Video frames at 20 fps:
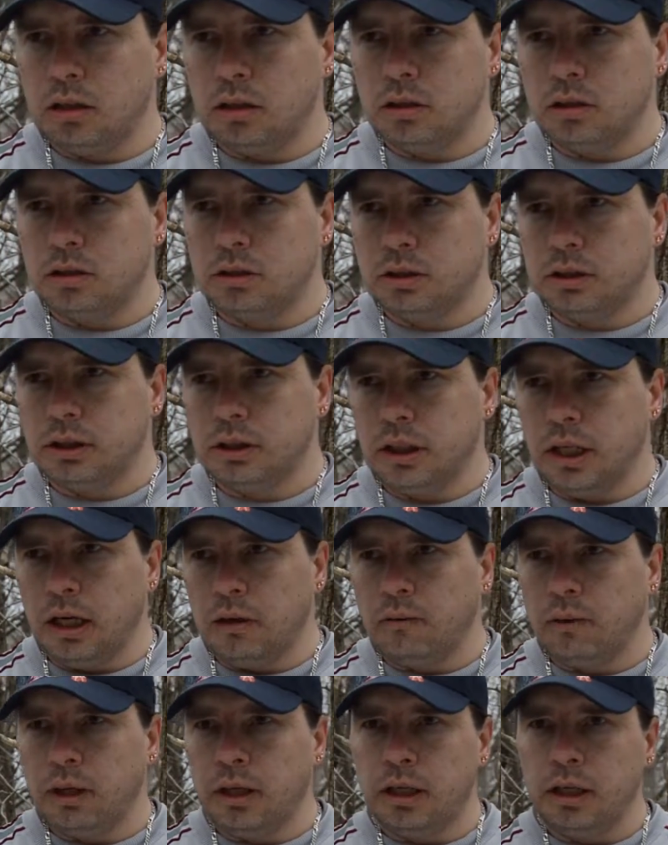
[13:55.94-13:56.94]
let's see,
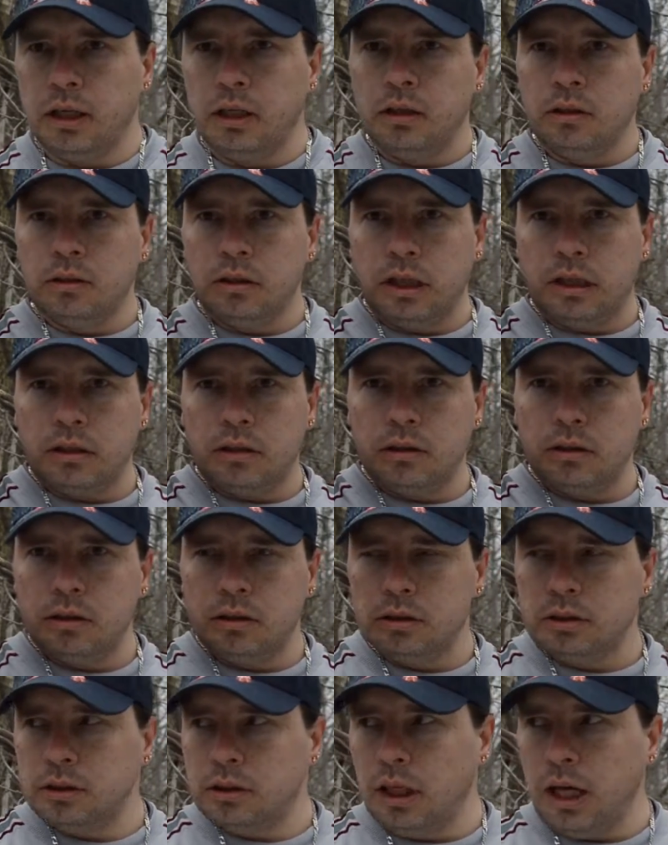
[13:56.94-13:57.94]
that way, like
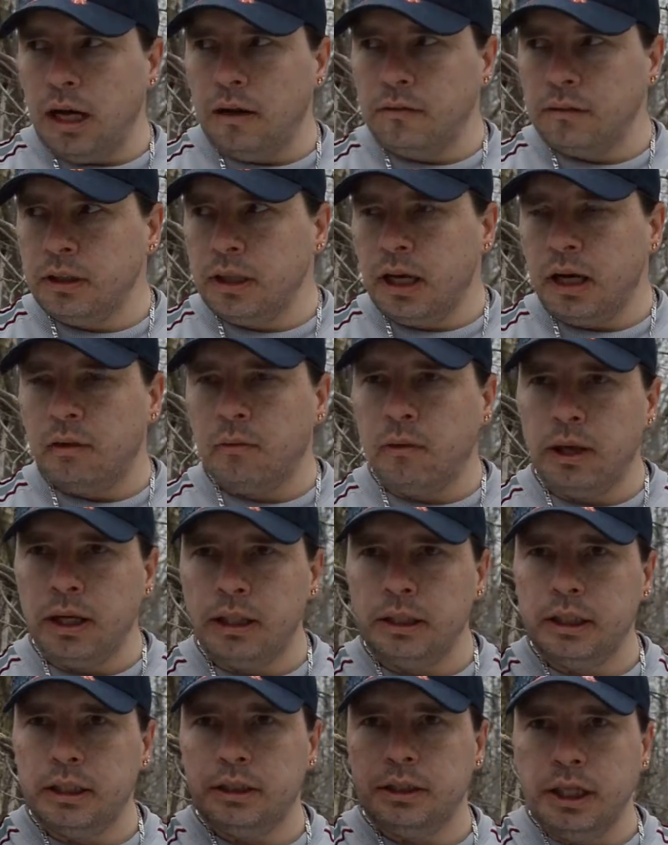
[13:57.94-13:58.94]
up that way
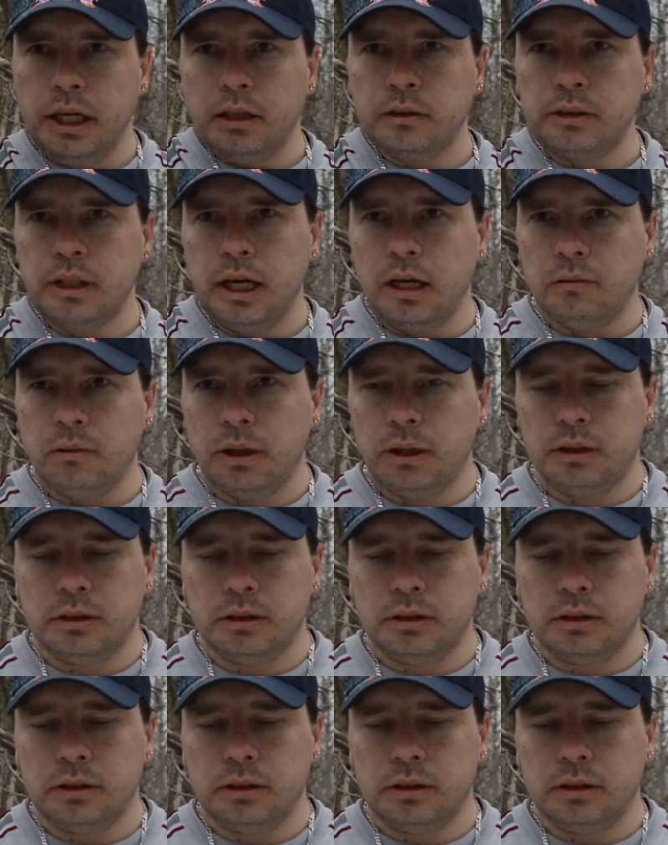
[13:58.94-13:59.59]
and then down that way.